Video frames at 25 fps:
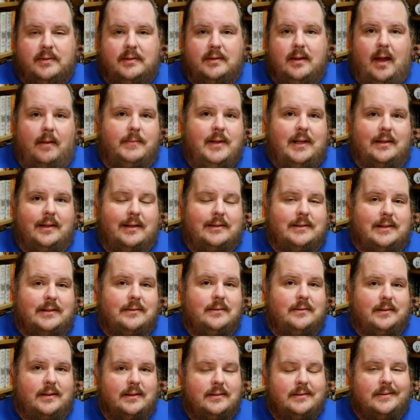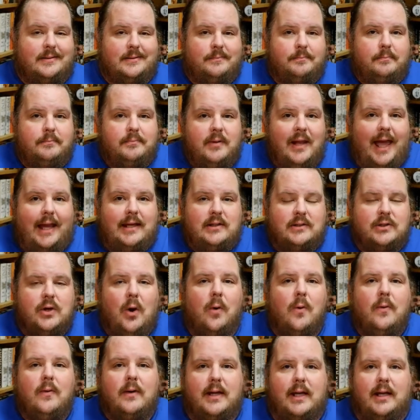I mean, that's, that's like
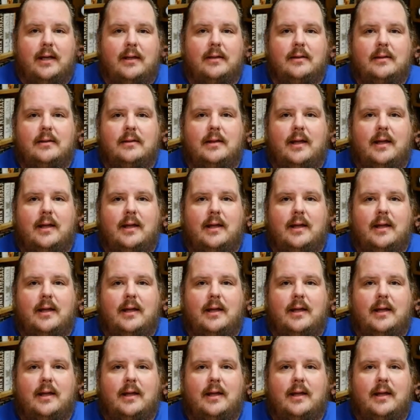torning.